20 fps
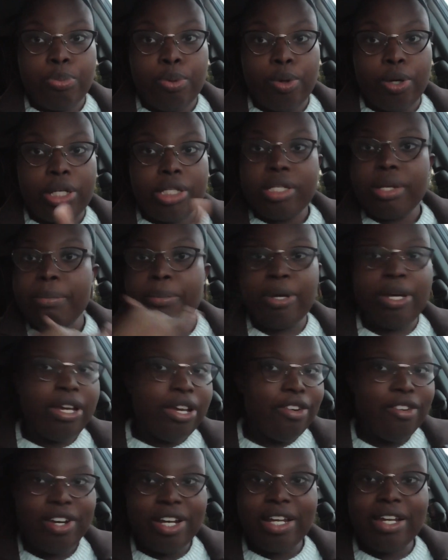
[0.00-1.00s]
points.
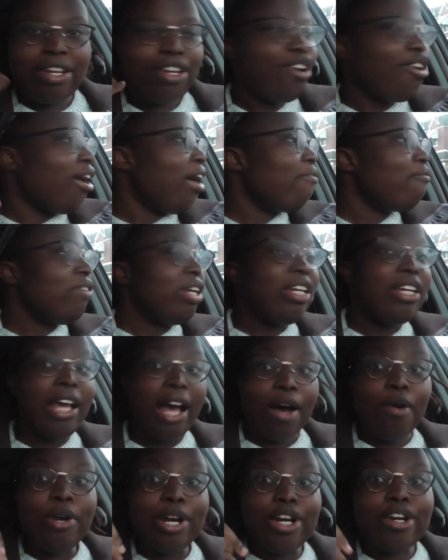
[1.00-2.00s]
Period, yo. I'm really
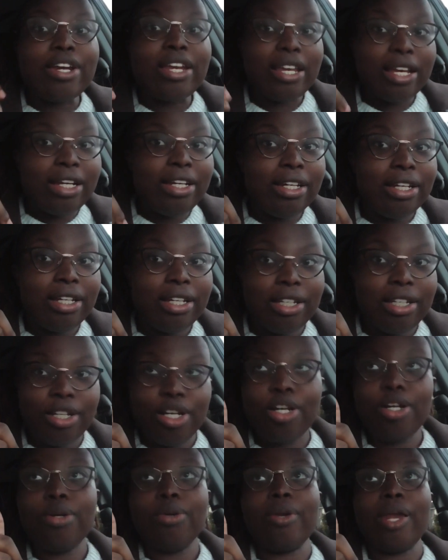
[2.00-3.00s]
out here killing it,
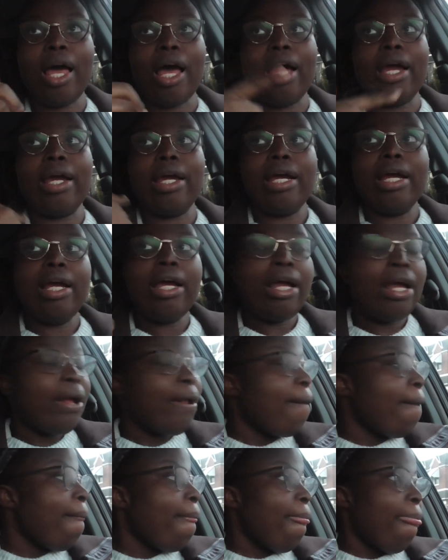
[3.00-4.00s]
yo. Like,
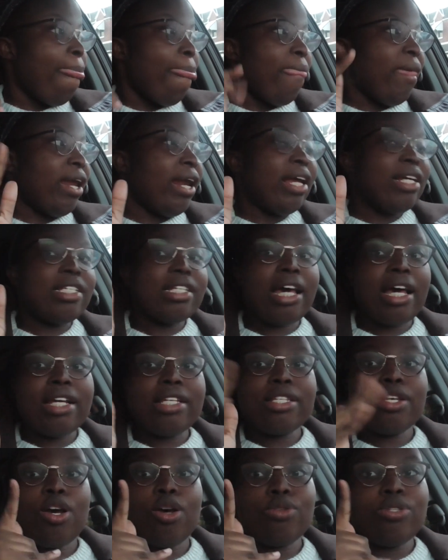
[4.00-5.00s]
and I just
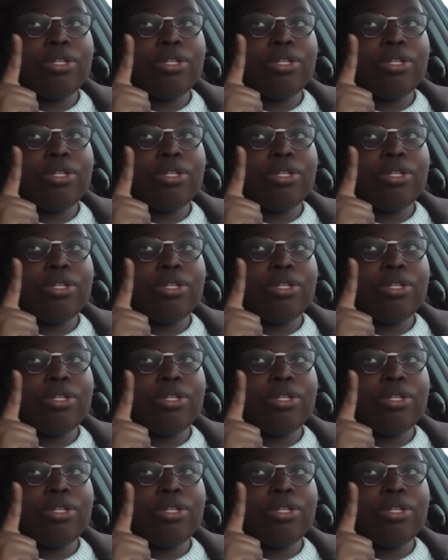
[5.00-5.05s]
gotta go